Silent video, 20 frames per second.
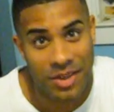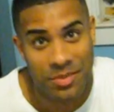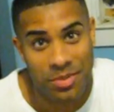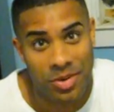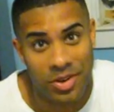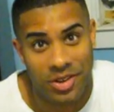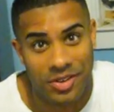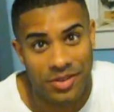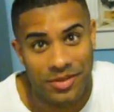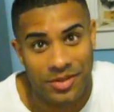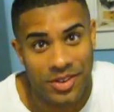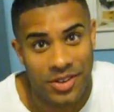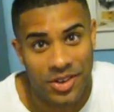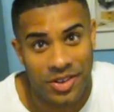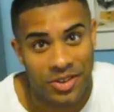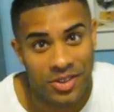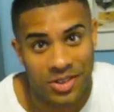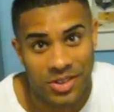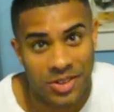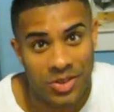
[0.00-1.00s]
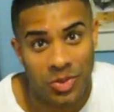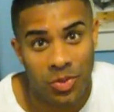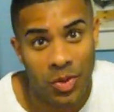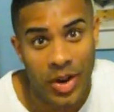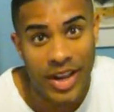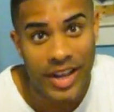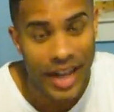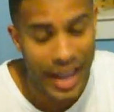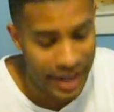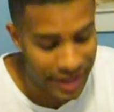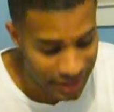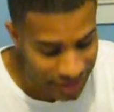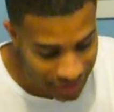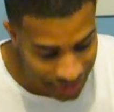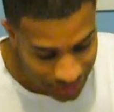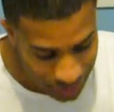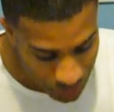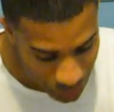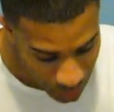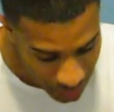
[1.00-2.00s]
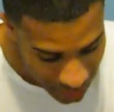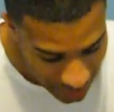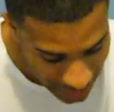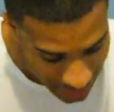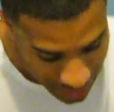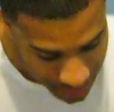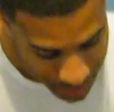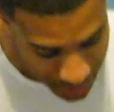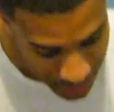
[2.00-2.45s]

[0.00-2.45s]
to put, because we like it